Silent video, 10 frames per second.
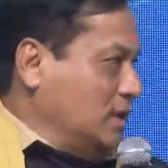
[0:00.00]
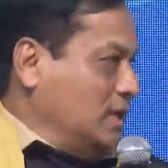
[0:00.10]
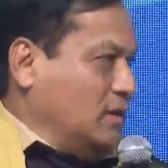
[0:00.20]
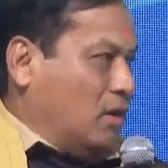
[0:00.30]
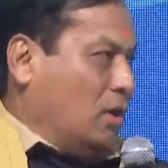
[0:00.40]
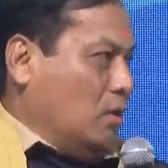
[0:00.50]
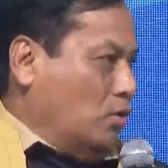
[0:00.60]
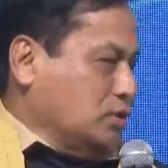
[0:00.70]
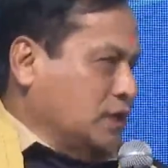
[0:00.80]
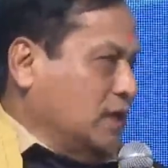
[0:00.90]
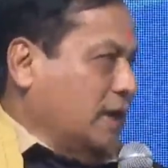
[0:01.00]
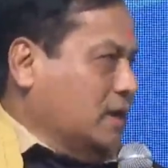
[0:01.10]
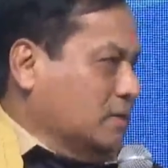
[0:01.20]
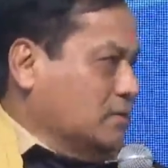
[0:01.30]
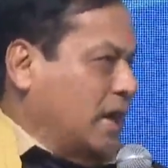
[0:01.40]
or ocean
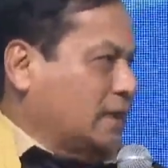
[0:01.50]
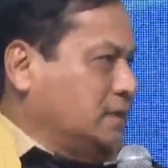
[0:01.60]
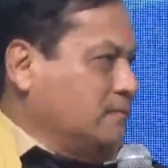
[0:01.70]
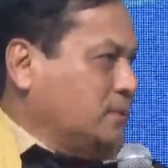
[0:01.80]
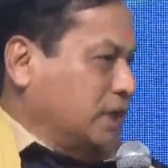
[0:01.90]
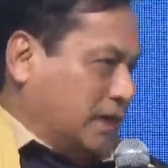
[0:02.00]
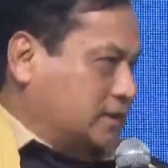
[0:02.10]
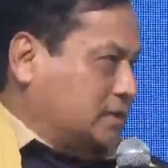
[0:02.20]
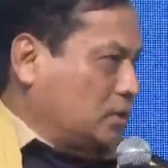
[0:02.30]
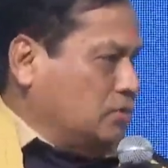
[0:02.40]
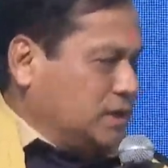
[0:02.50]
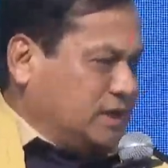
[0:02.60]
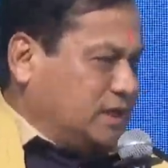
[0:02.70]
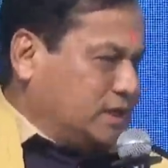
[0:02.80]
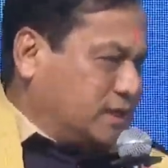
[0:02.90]
exim trade. So this
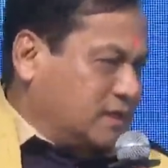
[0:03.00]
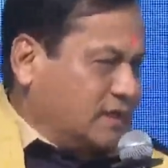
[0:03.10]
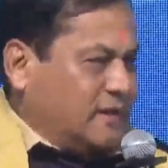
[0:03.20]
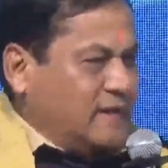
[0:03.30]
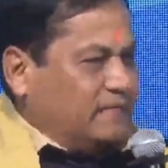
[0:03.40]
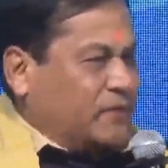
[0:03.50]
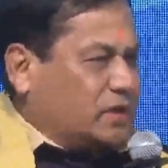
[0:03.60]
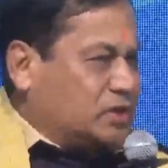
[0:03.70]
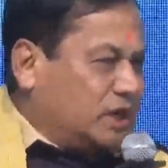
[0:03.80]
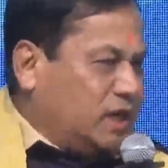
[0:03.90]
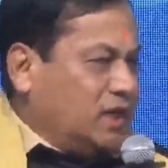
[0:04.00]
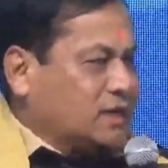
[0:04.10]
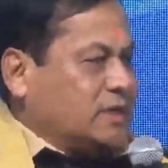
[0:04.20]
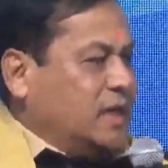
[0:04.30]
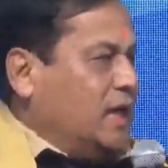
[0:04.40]
is the three
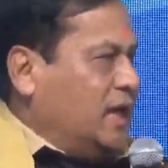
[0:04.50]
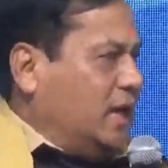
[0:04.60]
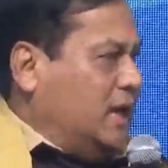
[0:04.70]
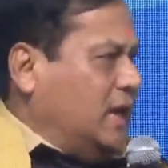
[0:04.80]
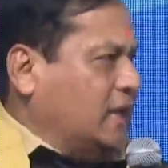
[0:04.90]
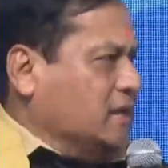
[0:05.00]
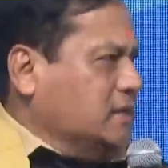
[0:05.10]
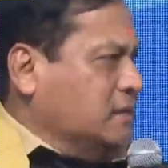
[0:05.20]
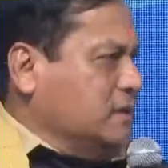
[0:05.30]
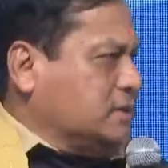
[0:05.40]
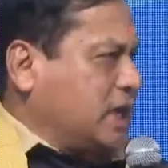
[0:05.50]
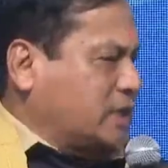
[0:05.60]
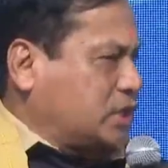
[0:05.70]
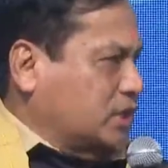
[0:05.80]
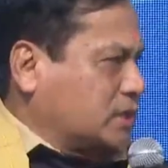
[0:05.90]

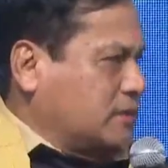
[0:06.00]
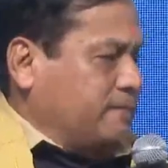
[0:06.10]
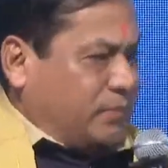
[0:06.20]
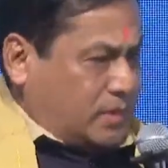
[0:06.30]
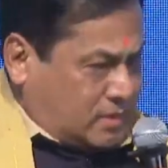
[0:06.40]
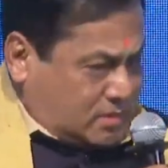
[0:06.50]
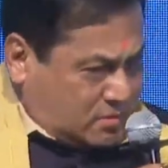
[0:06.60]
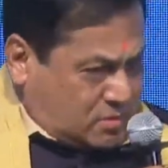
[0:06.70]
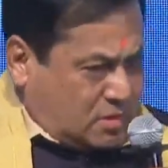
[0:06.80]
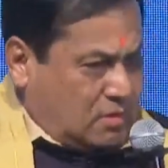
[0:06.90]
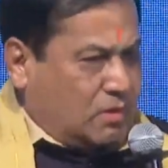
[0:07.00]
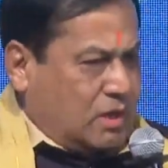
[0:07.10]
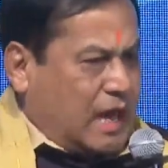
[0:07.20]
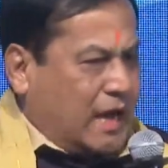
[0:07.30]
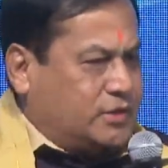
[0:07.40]
sectors:
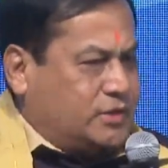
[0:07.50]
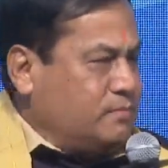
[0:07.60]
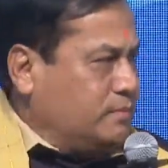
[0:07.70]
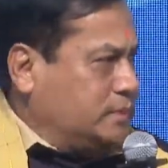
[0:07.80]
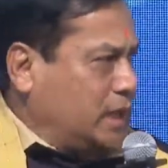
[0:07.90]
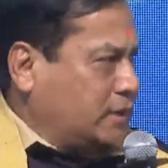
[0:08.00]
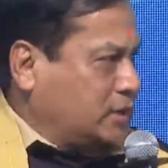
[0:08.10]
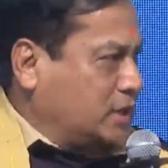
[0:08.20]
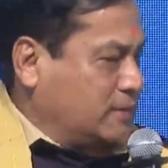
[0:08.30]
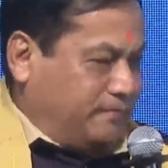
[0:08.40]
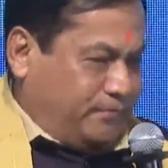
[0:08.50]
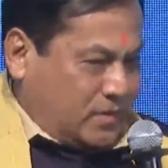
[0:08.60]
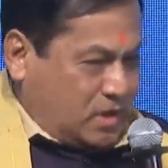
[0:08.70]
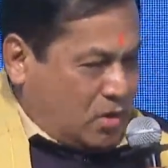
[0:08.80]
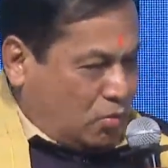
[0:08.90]
exim trade,
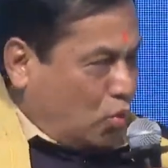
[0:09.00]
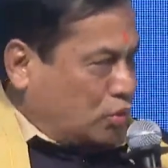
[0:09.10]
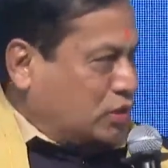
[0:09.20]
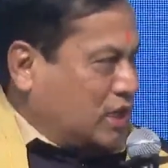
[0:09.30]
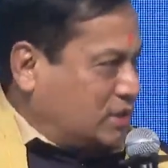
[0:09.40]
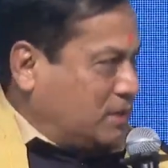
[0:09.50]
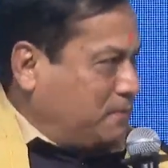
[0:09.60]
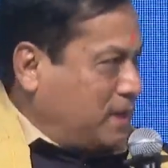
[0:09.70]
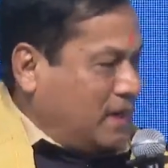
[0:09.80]
coastal shipping,